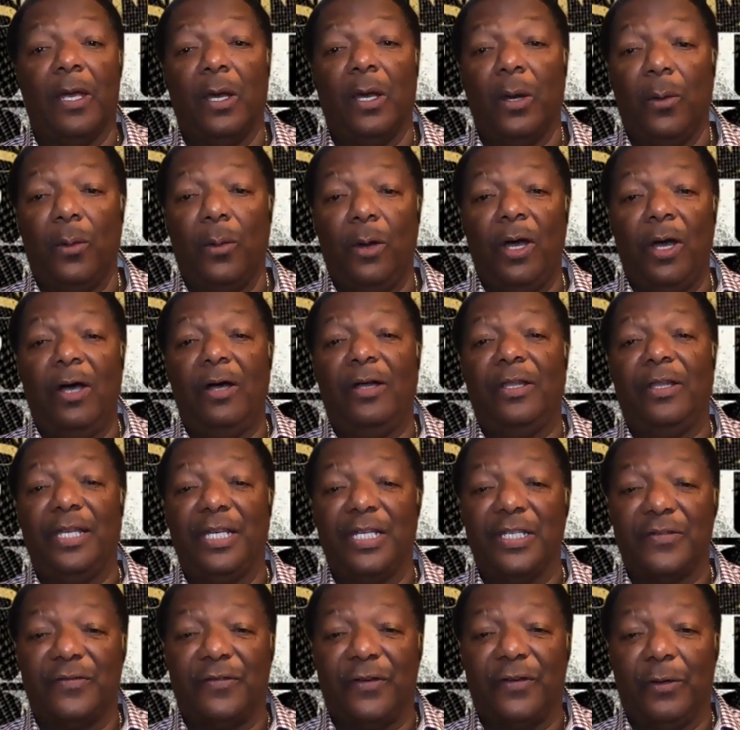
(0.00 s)
Well, in
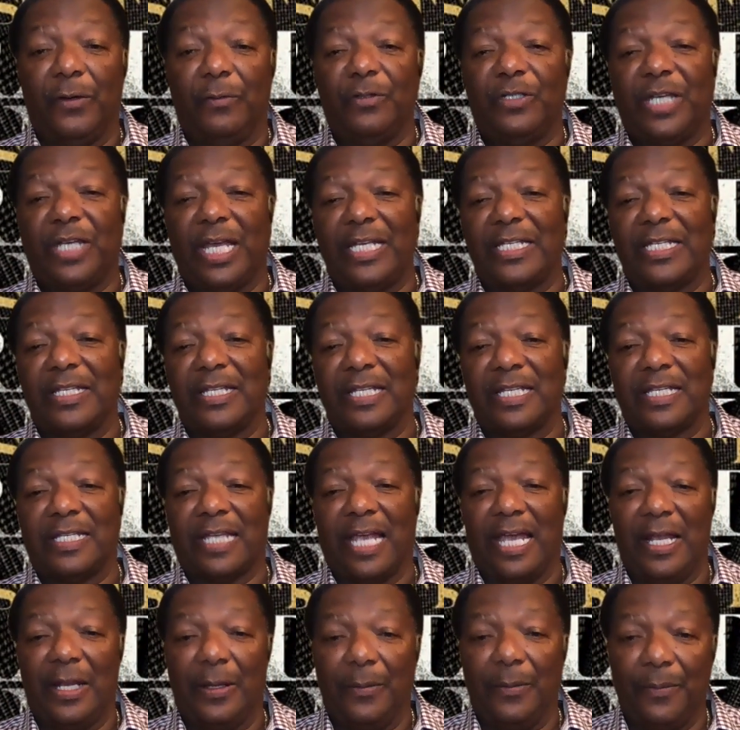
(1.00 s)
this film, Jason
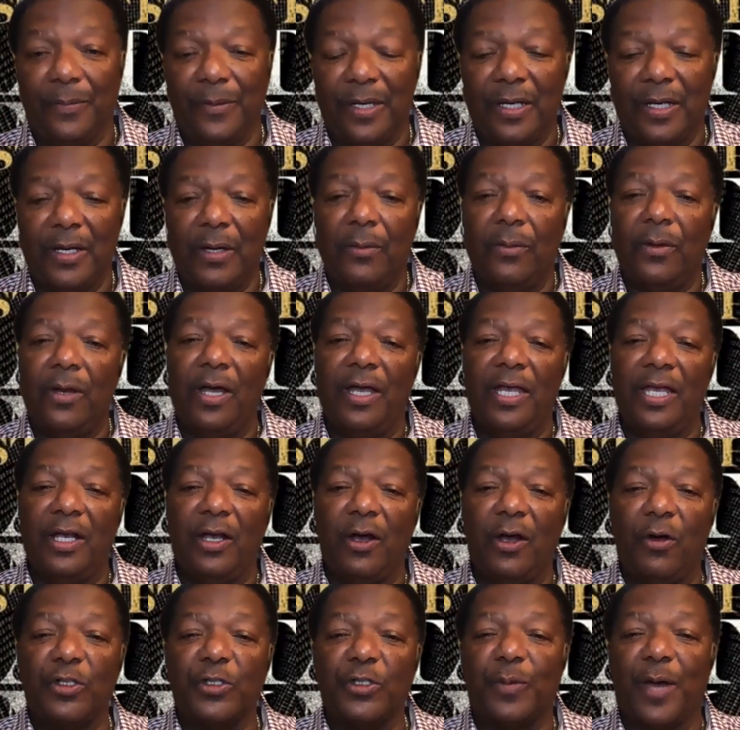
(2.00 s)
Statham, well, he
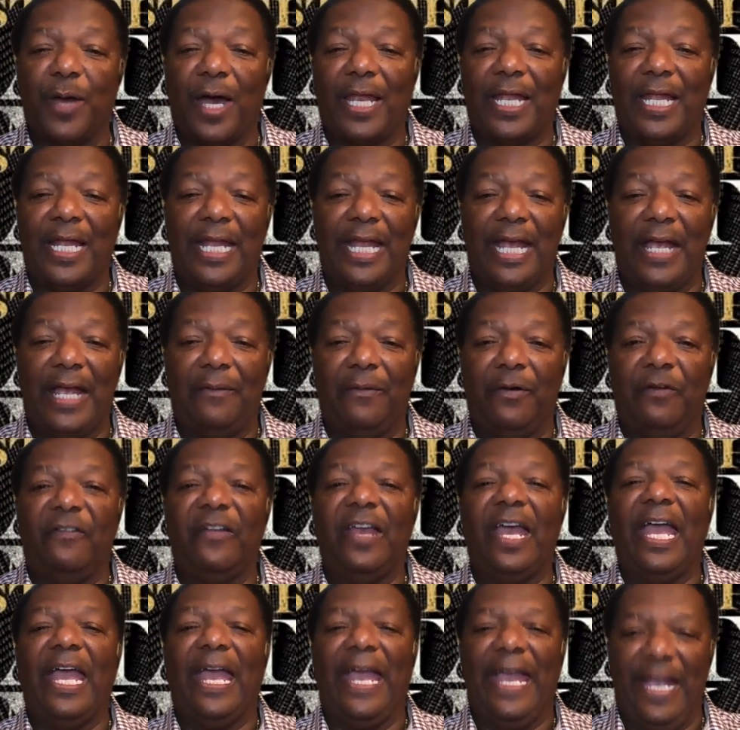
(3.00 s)
goes by the name of
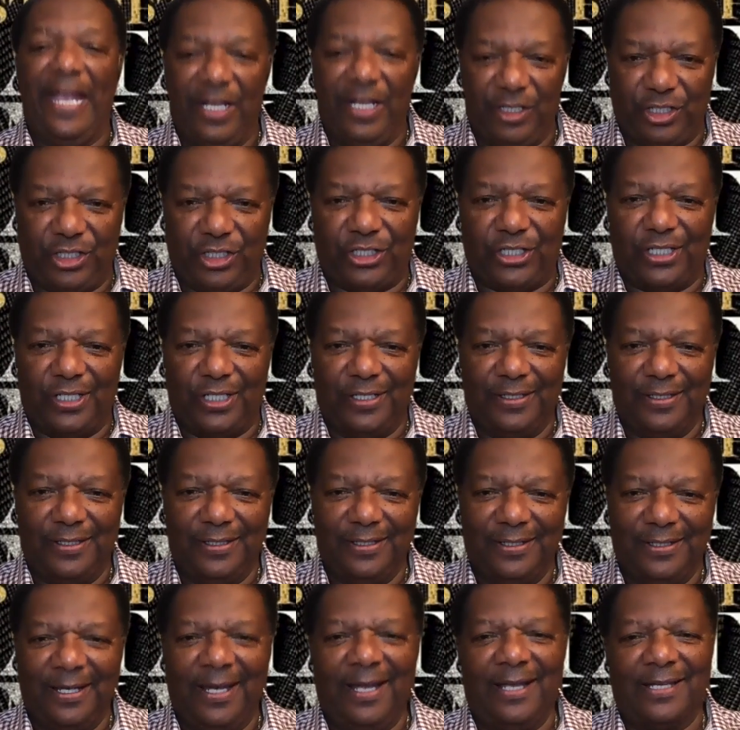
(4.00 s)
H.
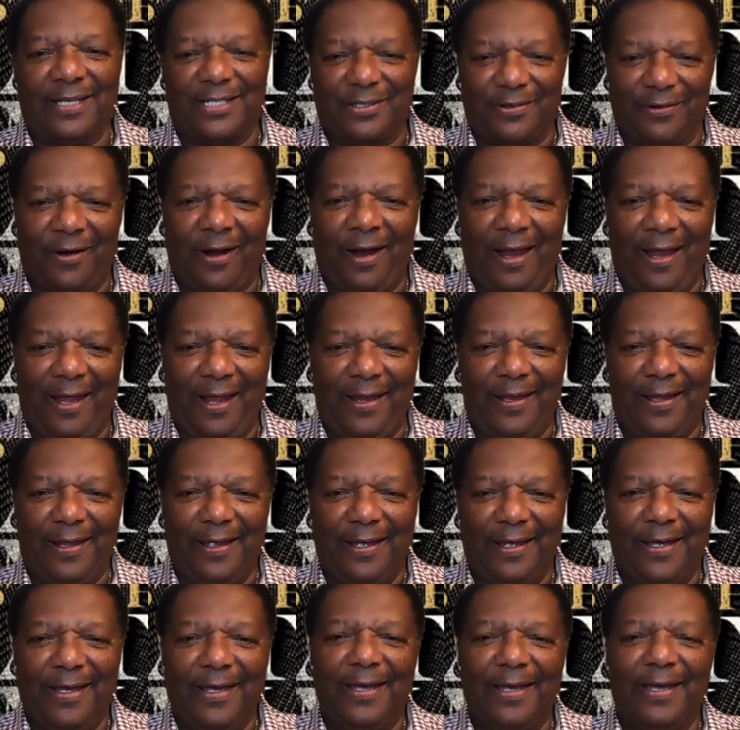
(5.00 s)
That's right.
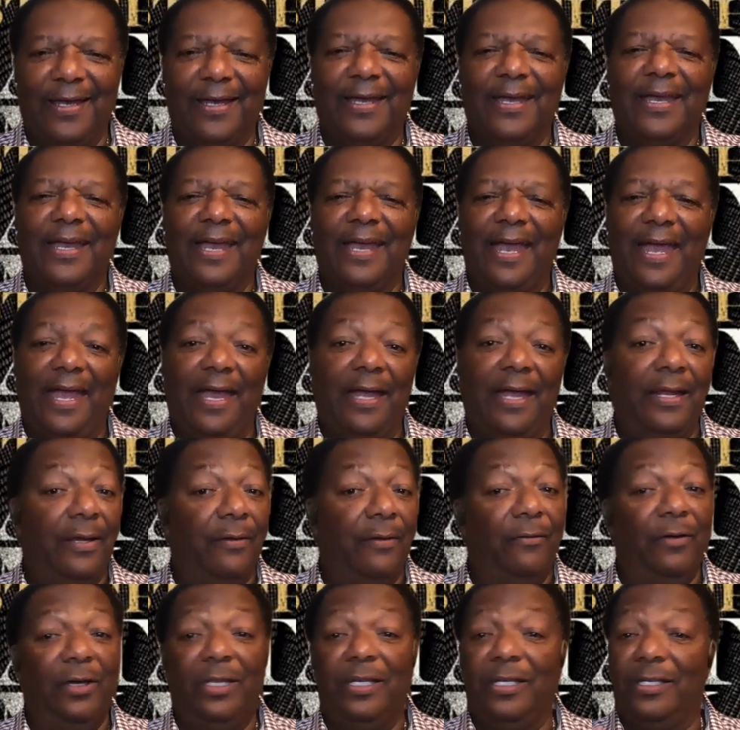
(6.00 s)
And he
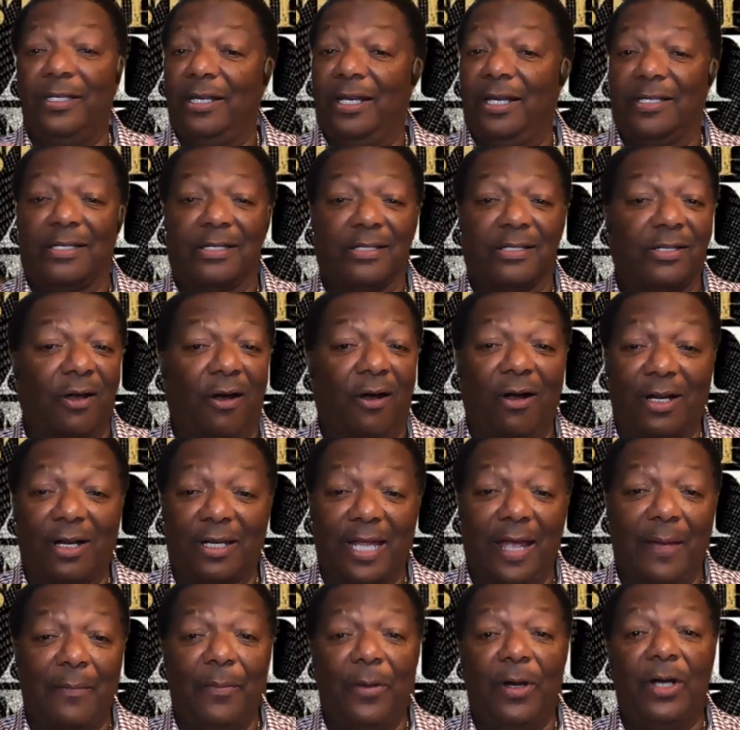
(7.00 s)
really doesn't talk
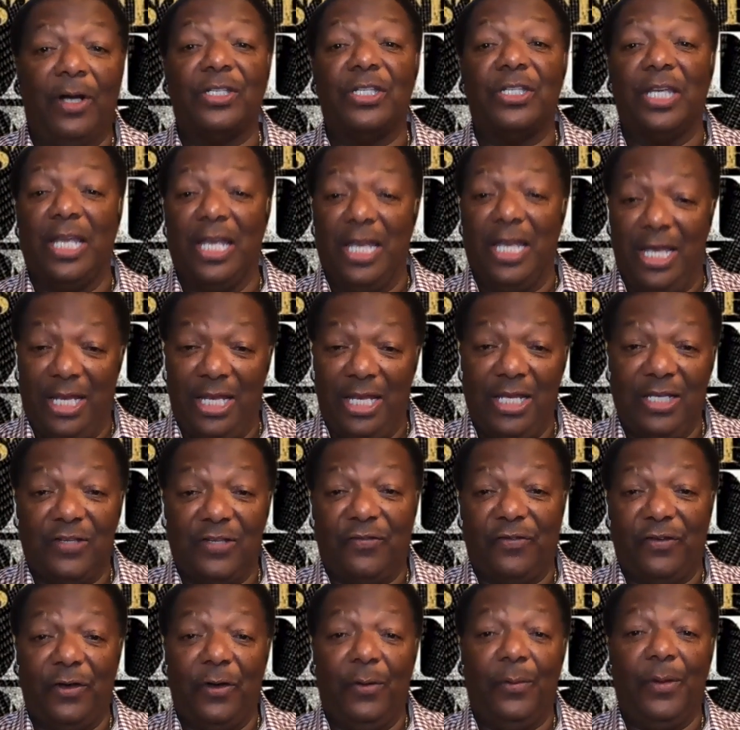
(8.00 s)
that much in this
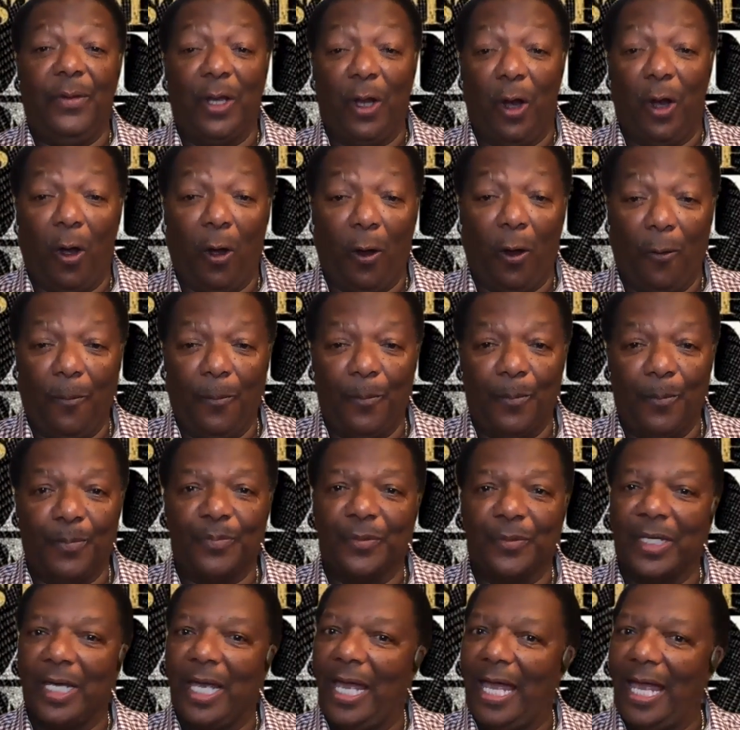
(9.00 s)
film at all.
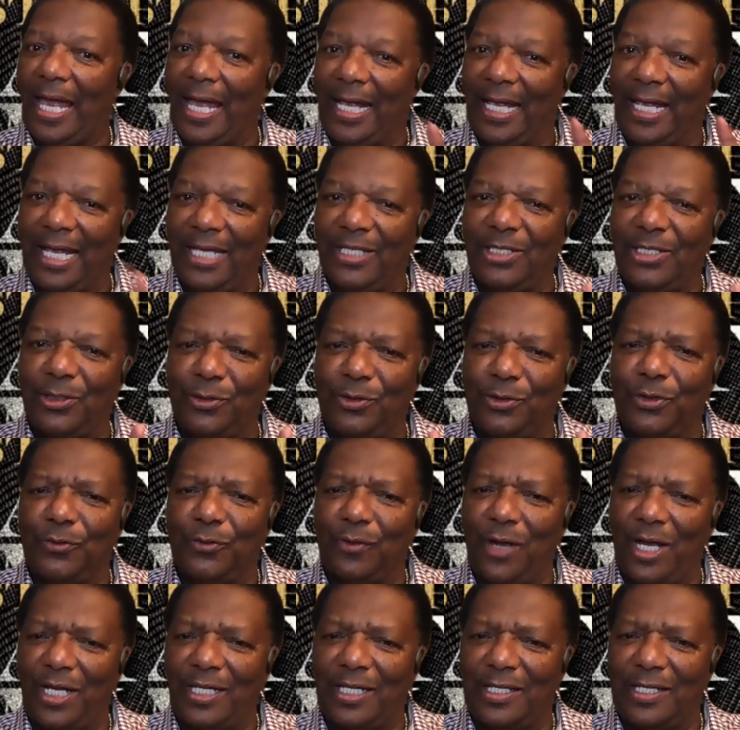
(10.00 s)
And guess who
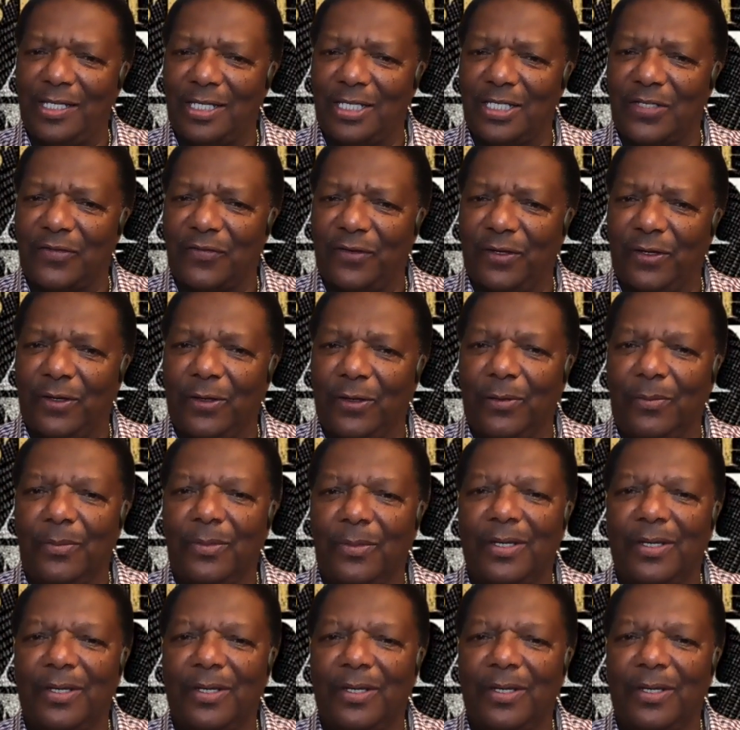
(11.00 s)
directed this film?